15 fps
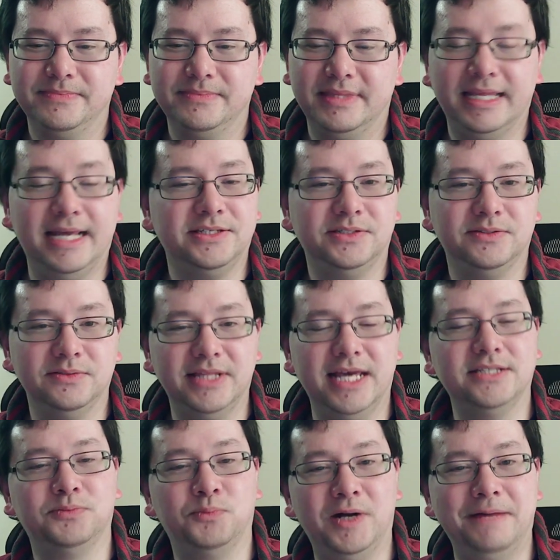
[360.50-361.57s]
that's
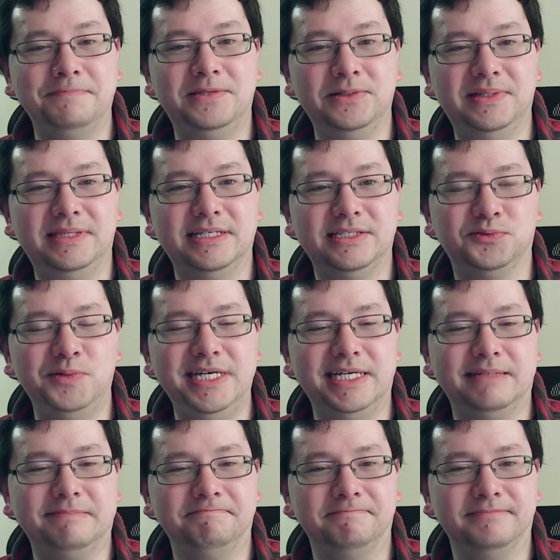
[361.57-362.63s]
that's what I'm doing this
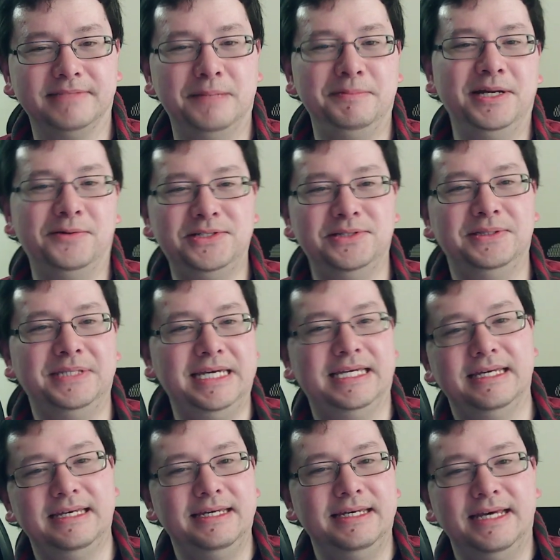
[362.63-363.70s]
week. Let me know what you think
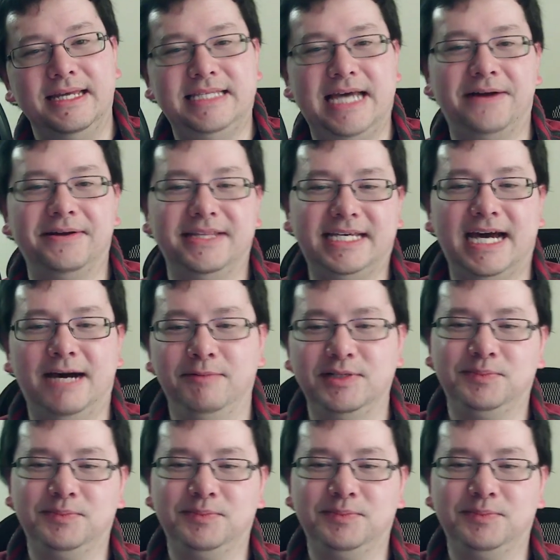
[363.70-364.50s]
down in the comments